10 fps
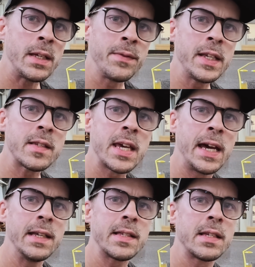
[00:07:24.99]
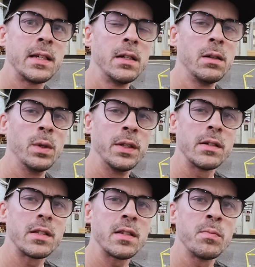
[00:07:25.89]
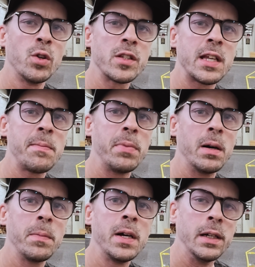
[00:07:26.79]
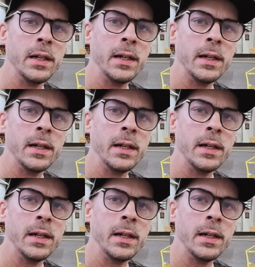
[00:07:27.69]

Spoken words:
In this case, when there's a small step up,